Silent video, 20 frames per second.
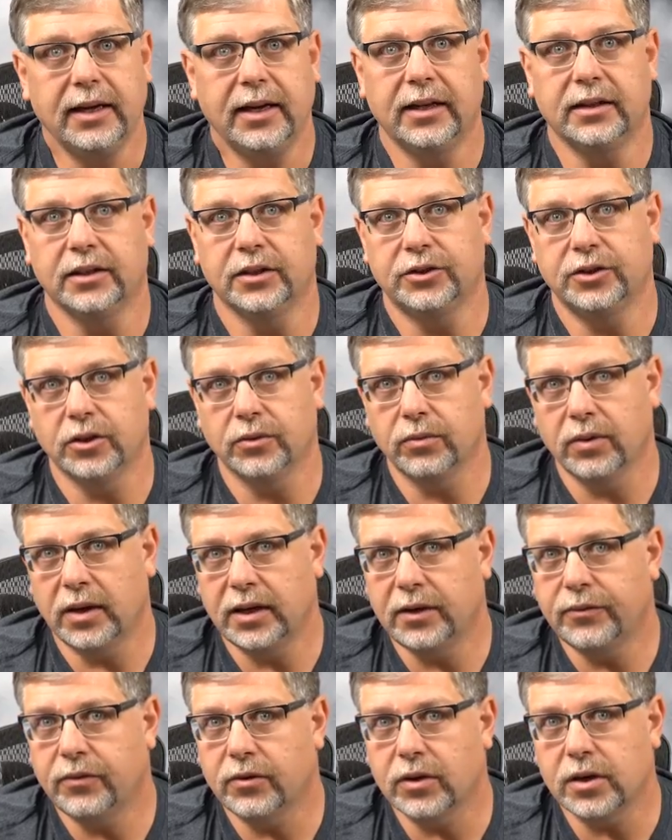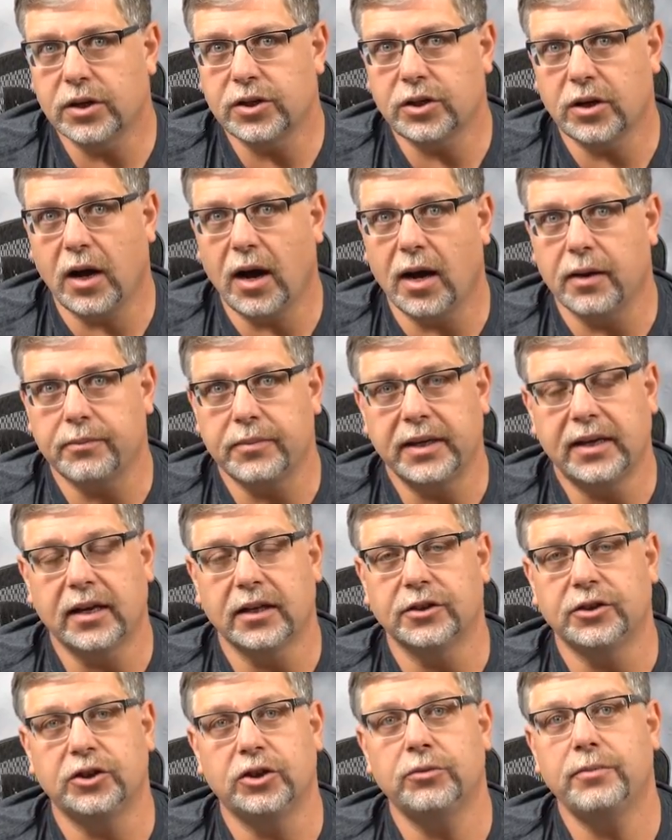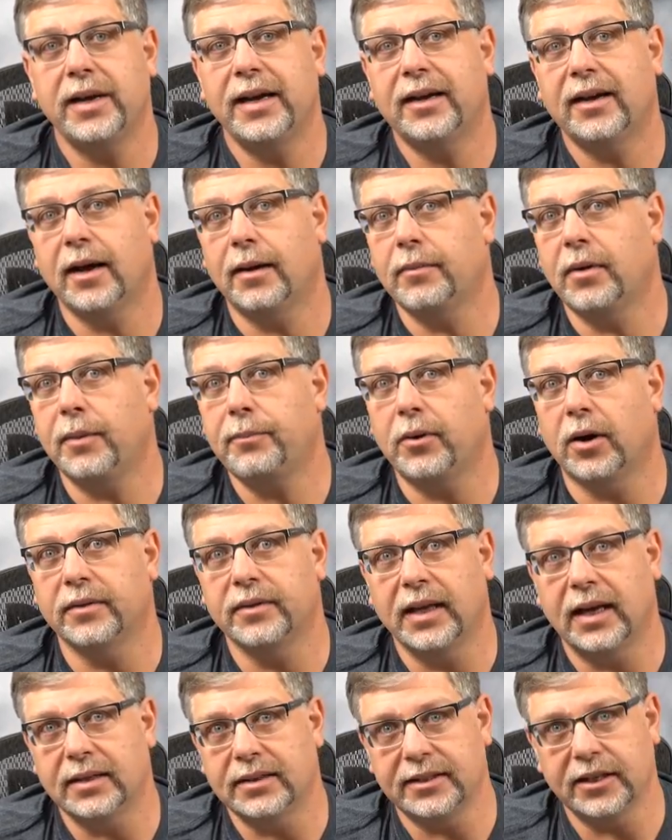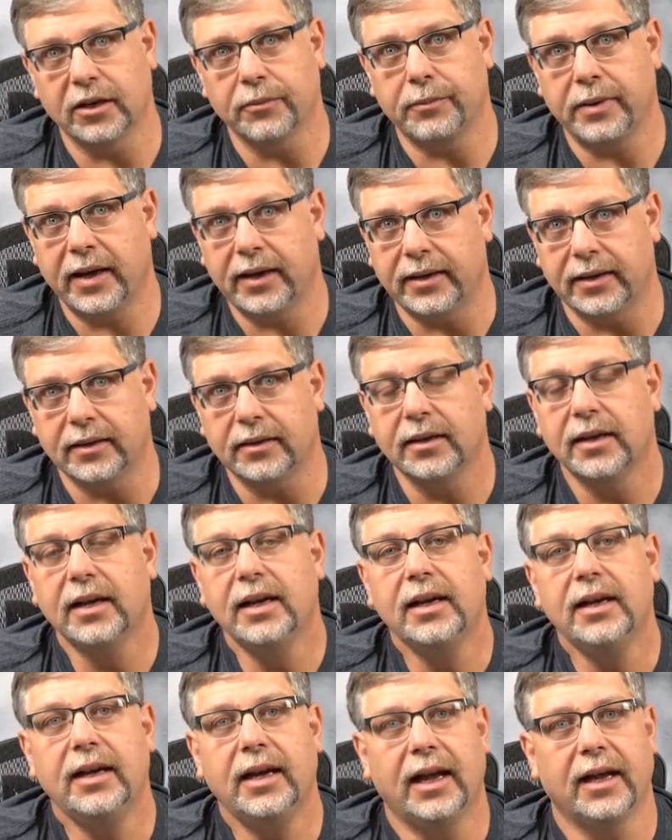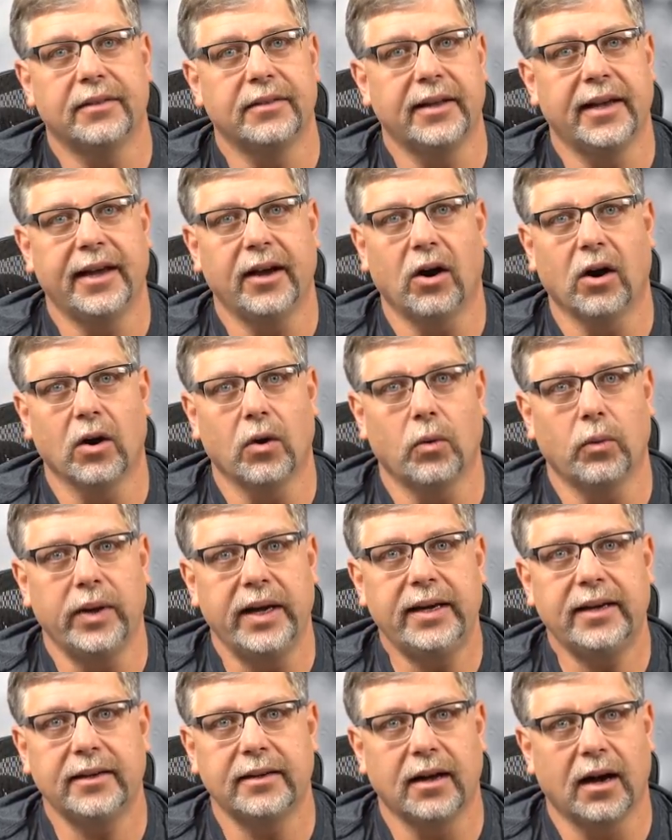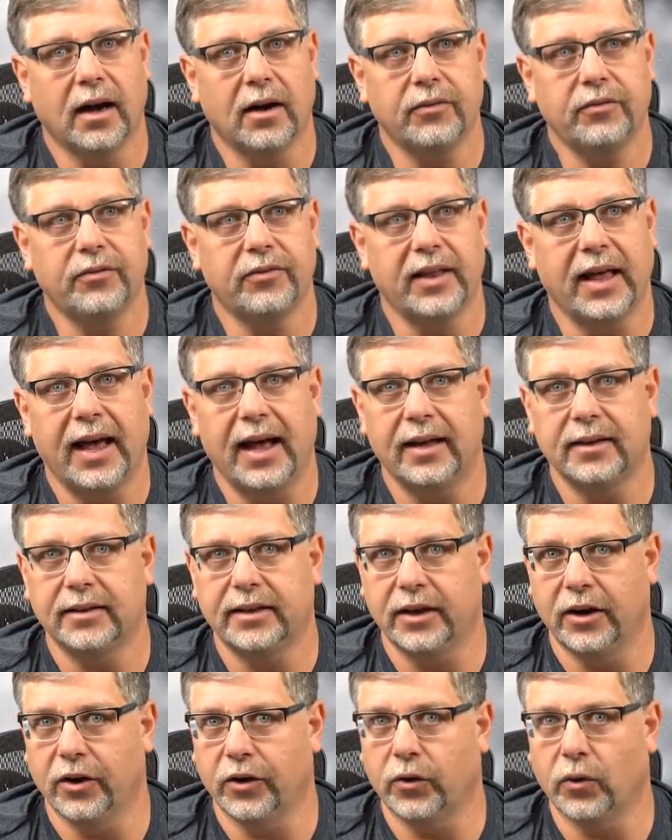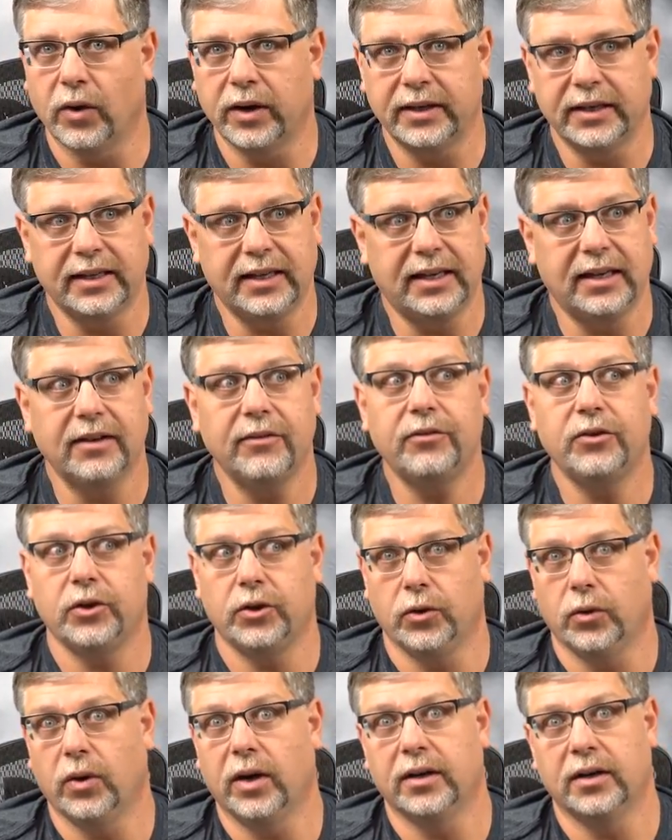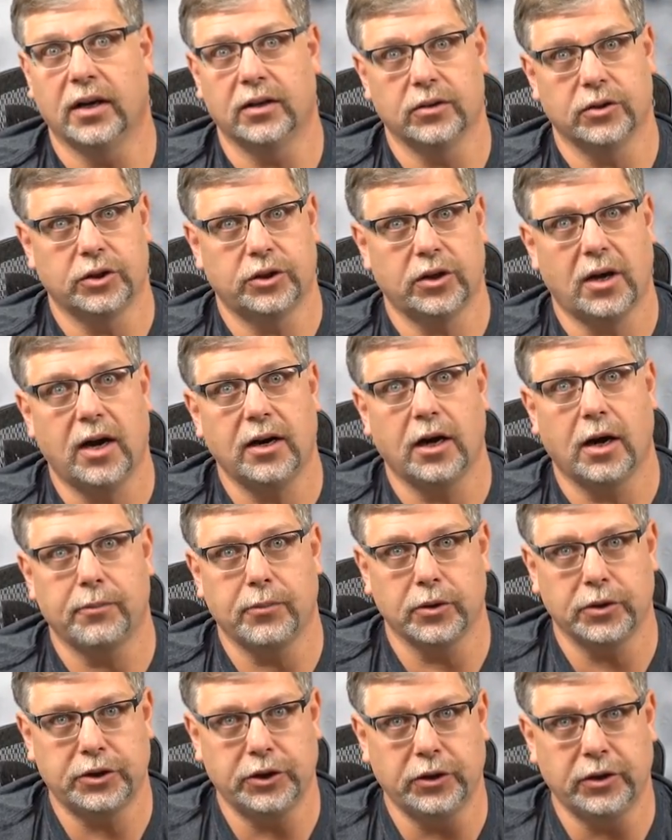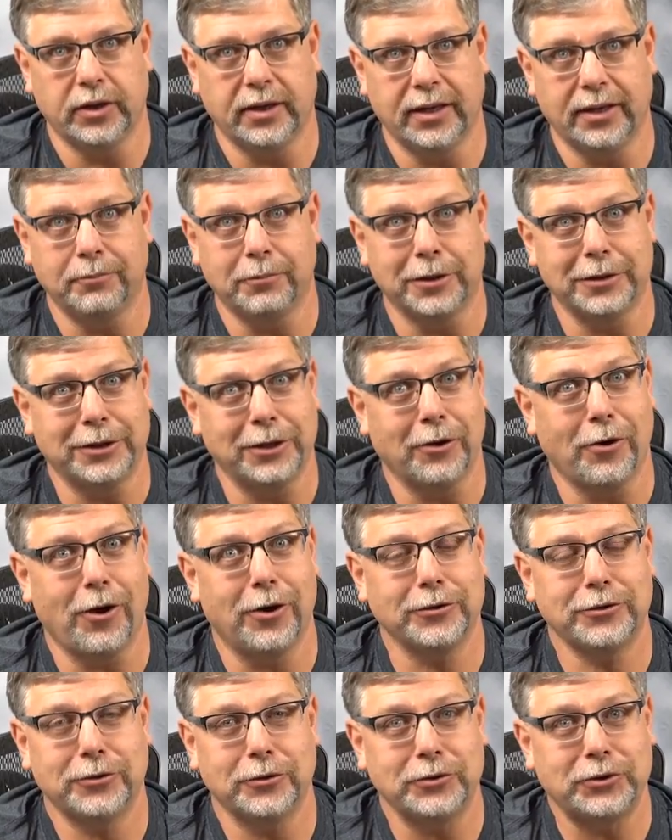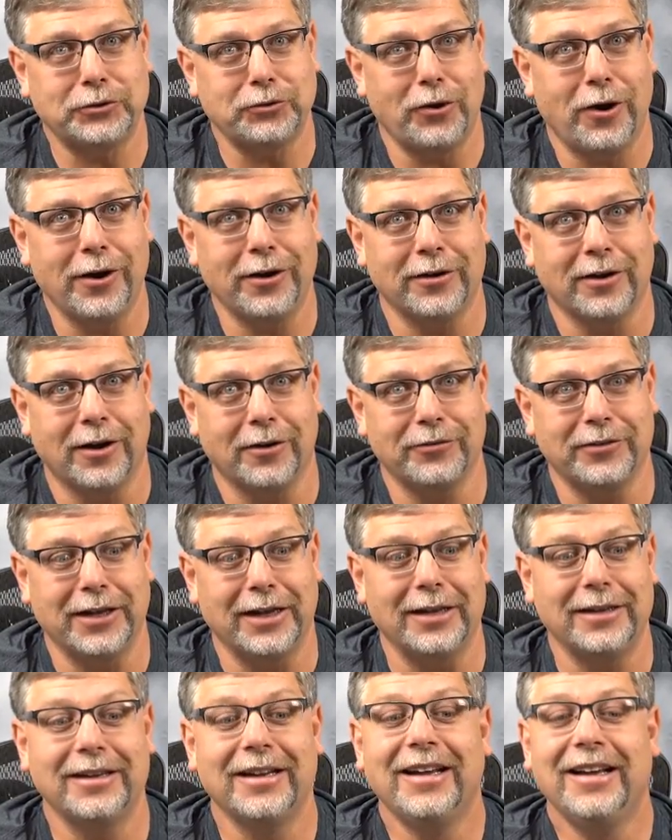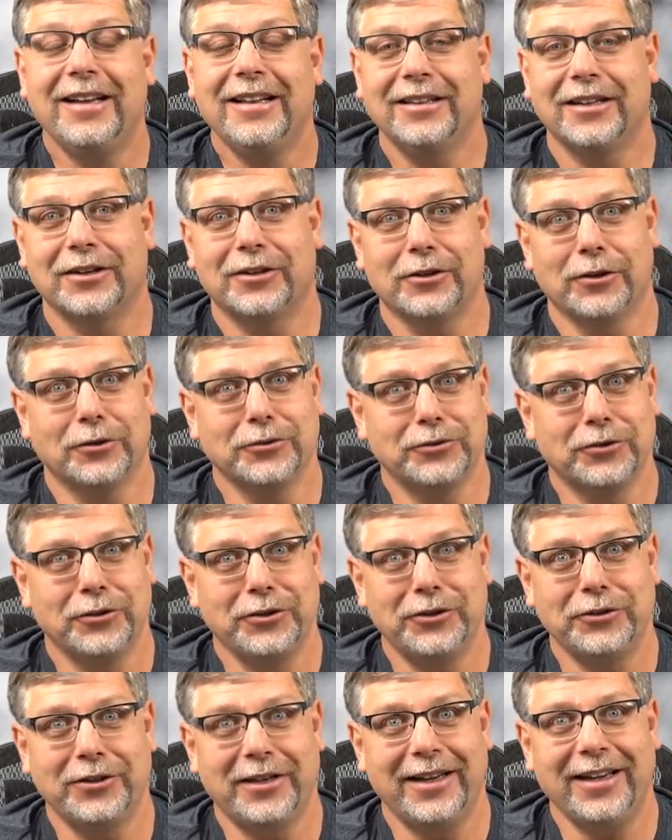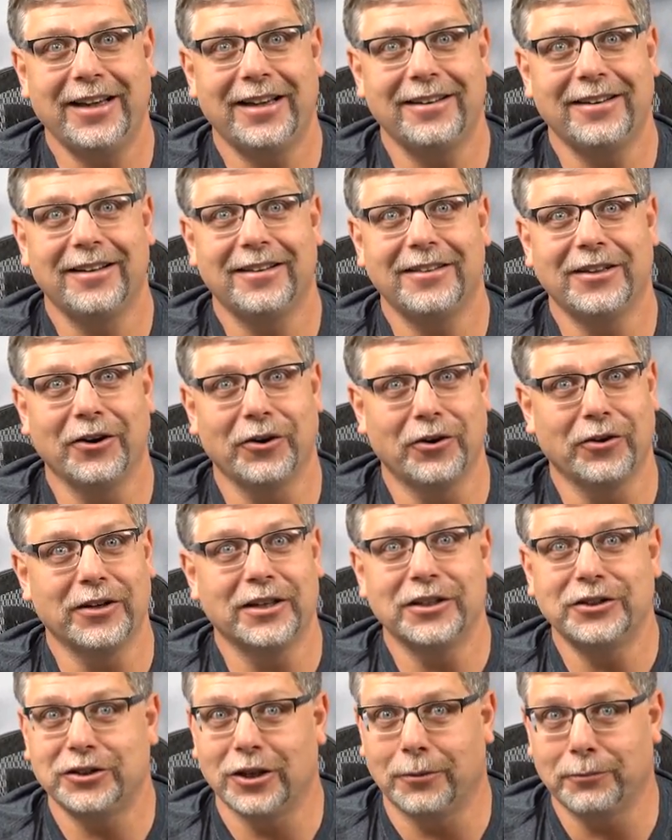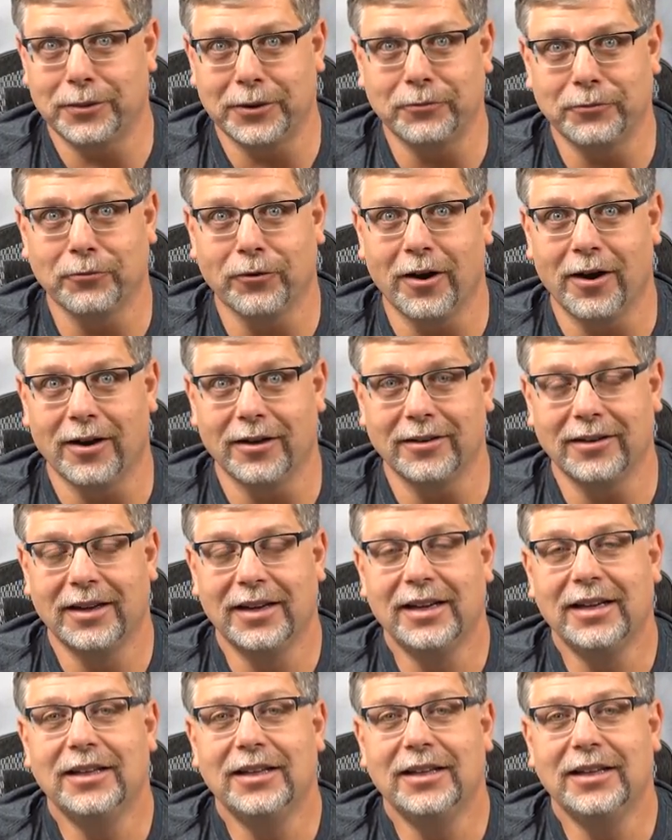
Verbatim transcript: and that you're ready for a shot because you may come up on that deer bedded and they are weak enough that they're going to give you another shot opportunity, but they're also strong enough that the closer you get, they're going to jump and run.